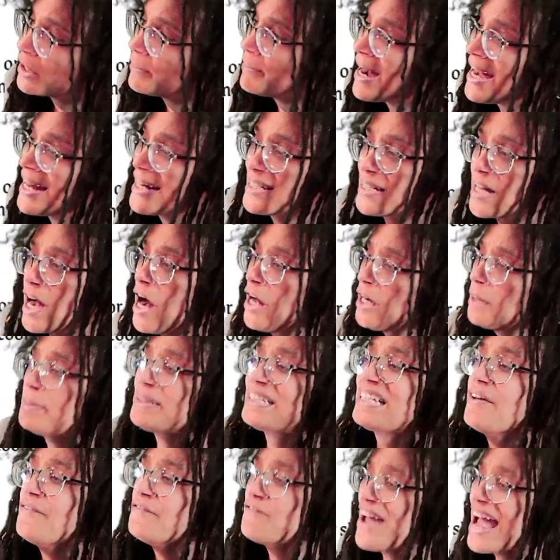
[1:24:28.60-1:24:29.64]
mind is
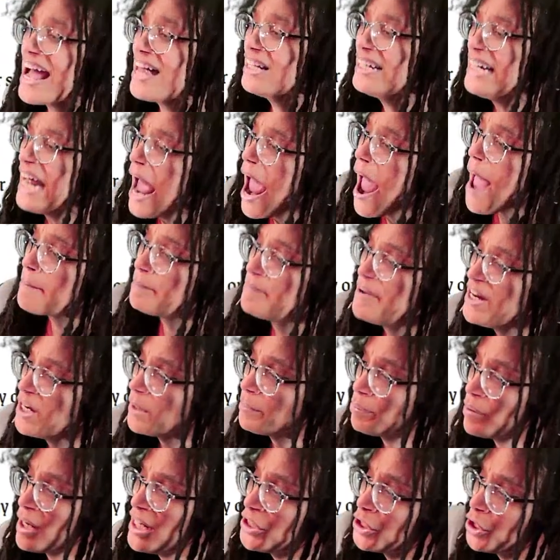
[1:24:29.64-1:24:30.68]
100% valid, and peer
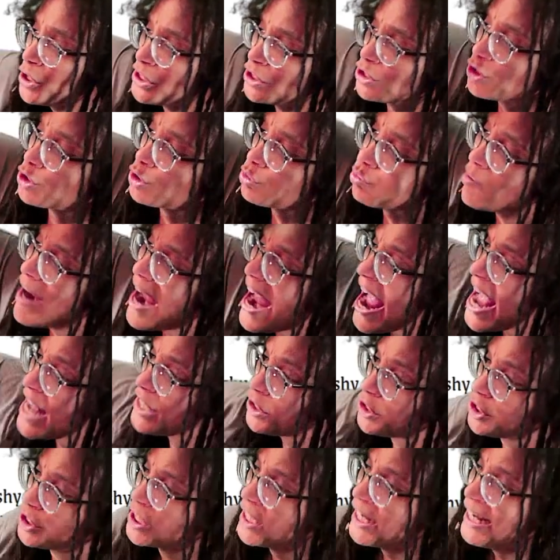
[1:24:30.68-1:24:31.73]
pressure is
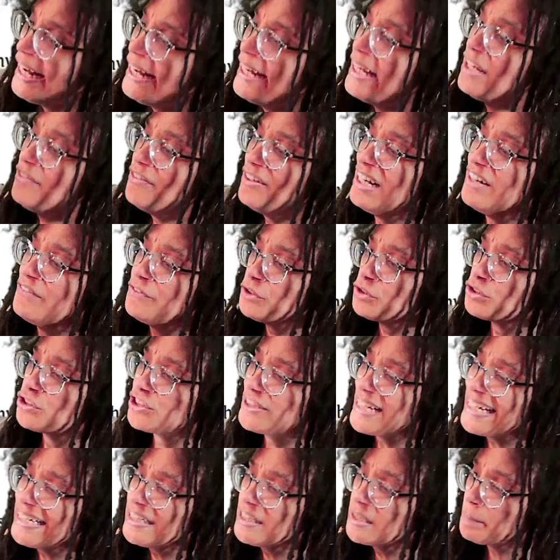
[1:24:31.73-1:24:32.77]
trash, even if you
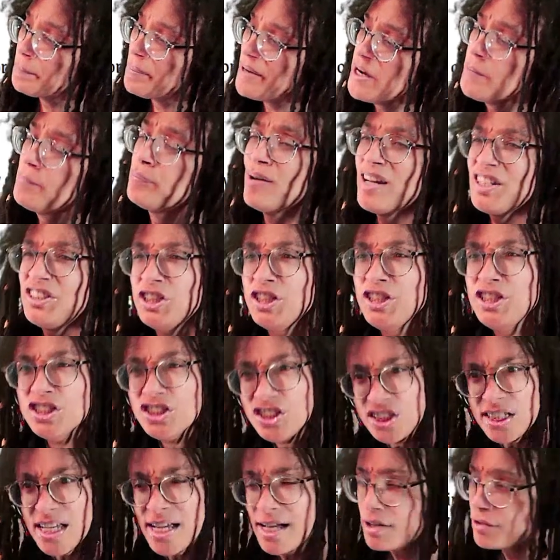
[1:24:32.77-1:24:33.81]
ceded the peer pressure
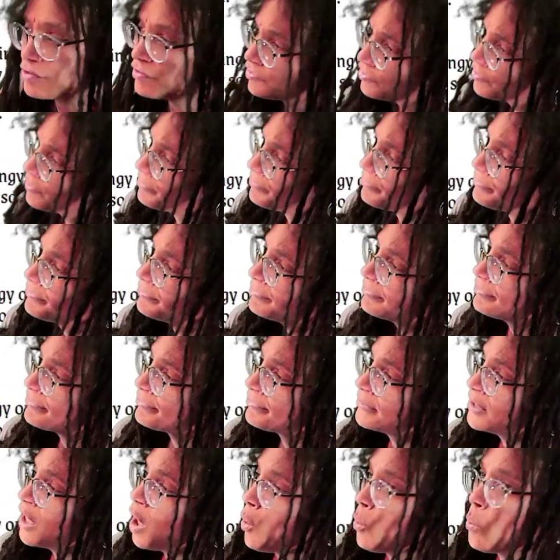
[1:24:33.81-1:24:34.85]
yourself.
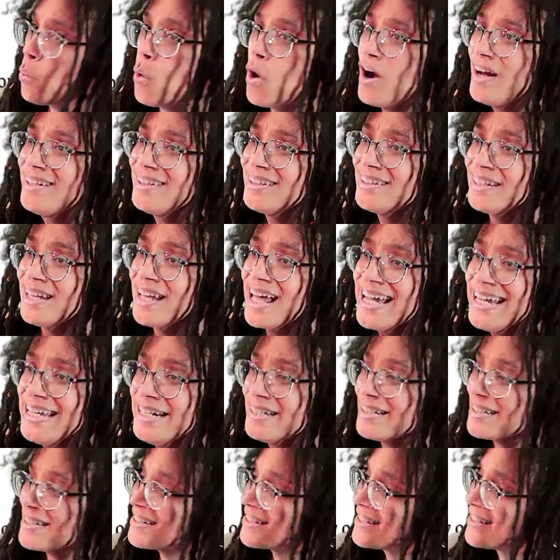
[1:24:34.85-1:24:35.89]

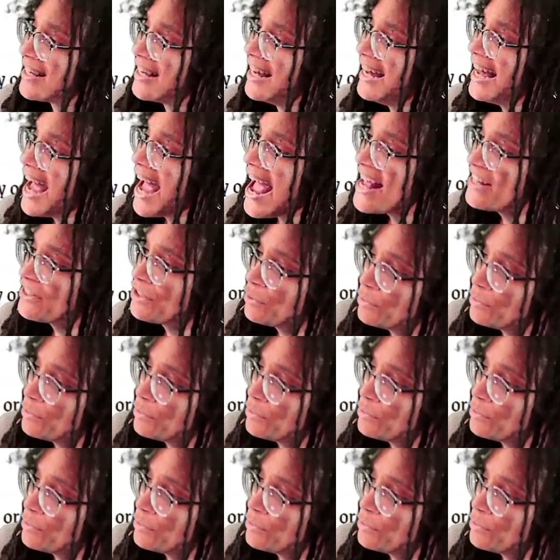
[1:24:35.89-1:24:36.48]
One-liners. As you